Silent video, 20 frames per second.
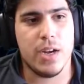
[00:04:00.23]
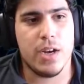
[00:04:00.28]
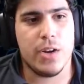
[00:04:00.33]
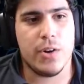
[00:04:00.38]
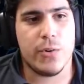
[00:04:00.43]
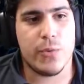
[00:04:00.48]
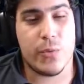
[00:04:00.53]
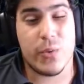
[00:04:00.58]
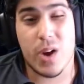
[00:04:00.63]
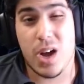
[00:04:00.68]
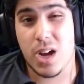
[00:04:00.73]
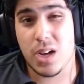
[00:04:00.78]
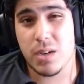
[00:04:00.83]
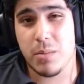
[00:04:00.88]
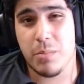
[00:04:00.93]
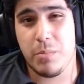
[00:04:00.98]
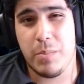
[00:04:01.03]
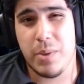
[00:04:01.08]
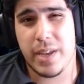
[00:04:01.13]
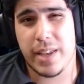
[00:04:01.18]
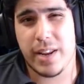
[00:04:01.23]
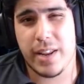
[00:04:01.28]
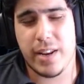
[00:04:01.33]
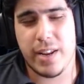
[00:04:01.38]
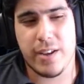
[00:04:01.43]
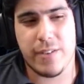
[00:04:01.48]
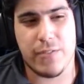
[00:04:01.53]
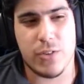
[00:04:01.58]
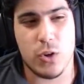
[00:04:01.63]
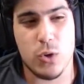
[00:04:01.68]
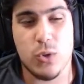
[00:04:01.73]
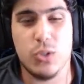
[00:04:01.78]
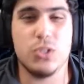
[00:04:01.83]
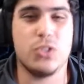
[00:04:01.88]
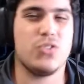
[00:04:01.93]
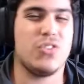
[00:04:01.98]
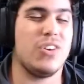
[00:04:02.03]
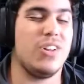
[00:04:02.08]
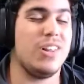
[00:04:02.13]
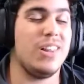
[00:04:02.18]
raw competitive
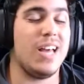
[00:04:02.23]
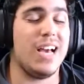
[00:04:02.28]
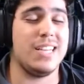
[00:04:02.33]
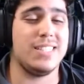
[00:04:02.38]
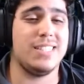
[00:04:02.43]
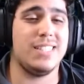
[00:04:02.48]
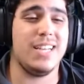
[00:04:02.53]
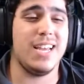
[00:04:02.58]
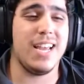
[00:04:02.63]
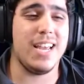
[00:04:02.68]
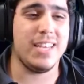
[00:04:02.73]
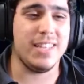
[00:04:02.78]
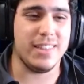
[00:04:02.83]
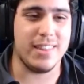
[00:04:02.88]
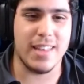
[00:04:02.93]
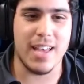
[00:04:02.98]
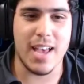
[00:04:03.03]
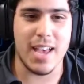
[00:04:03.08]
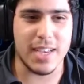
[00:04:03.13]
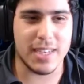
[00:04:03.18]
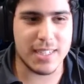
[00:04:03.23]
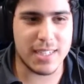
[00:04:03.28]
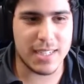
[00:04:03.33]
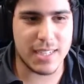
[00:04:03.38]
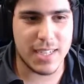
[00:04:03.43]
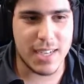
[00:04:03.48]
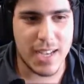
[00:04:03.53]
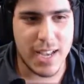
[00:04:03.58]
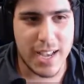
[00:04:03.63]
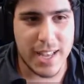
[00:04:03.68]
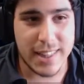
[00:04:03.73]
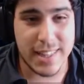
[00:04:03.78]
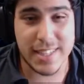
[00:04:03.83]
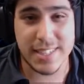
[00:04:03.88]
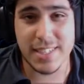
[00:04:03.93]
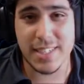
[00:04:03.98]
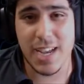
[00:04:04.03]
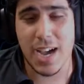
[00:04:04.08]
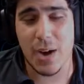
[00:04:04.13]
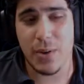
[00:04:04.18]
Ultra Latte deck.
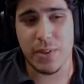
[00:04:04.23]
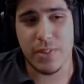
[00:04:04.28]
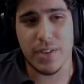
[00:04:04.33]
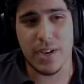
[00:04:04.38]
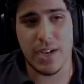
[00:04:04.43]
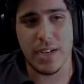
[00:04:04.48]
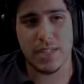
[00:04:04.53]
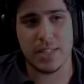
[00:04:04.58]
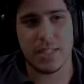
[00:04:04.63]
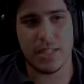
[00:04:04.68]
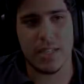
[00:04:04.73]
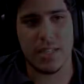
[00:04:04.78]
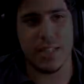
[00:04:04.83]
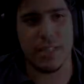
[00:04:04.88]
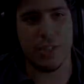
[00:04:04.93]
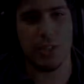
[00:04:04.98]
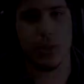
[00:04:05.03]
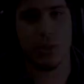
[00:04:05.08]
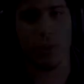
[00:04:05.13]
Let's see how it does into the